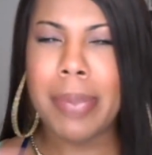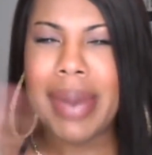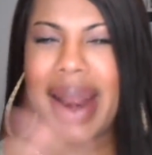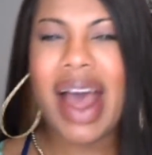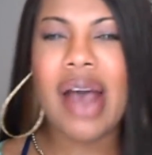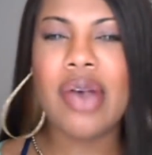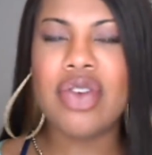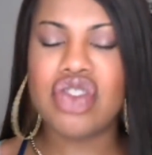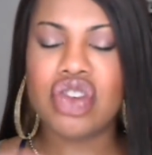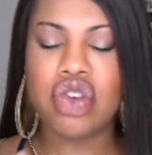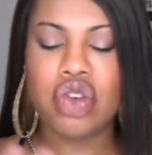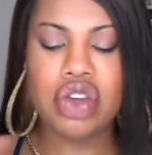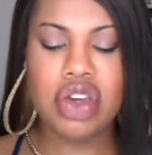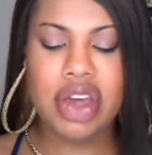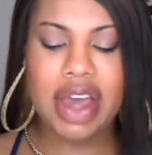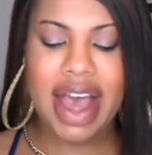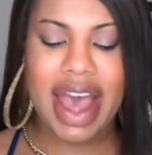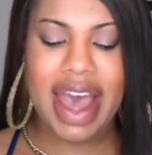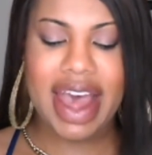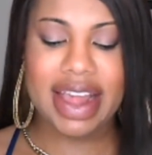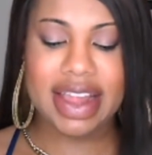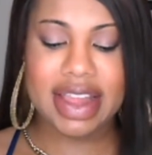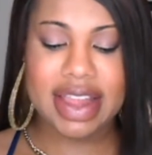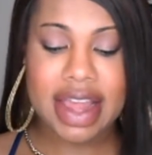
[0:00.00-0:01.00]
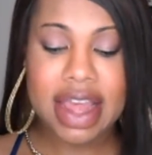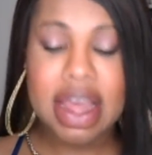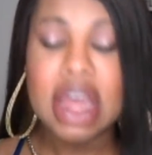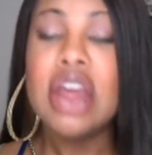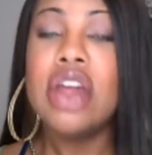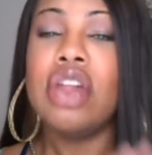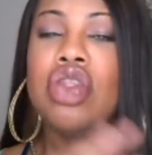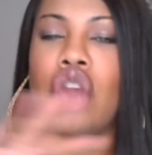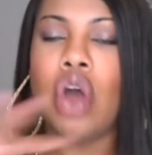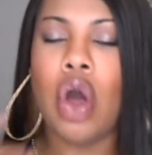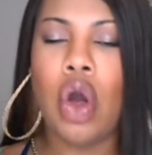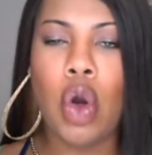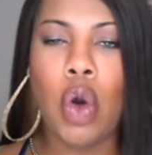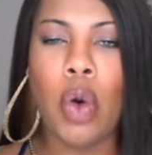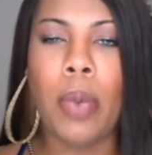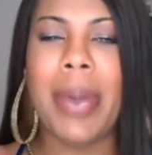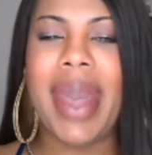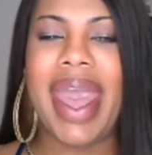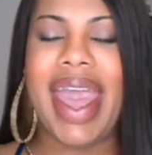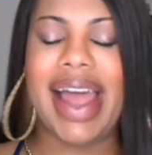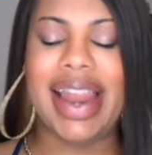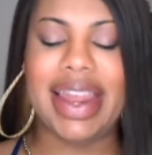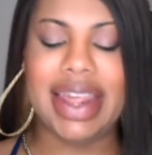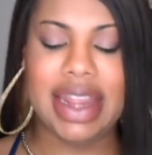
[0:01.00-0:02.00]
But I'll show you guys the whole
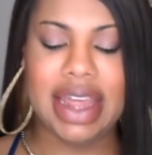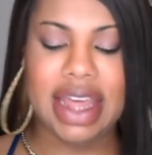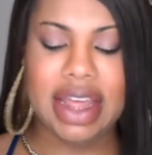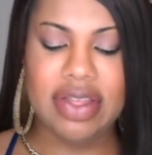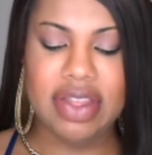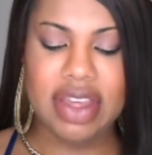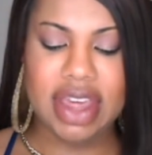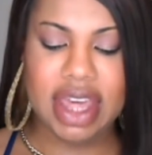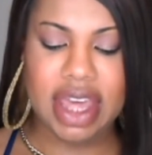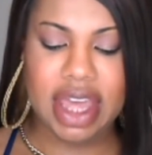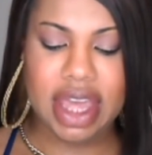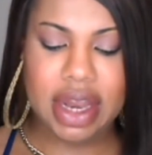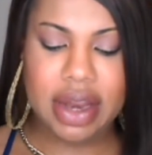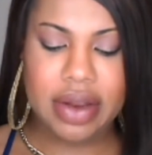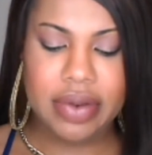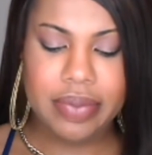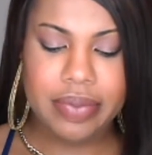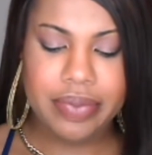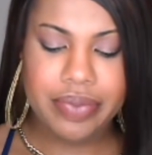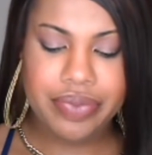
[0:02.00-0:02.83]
palette in the end.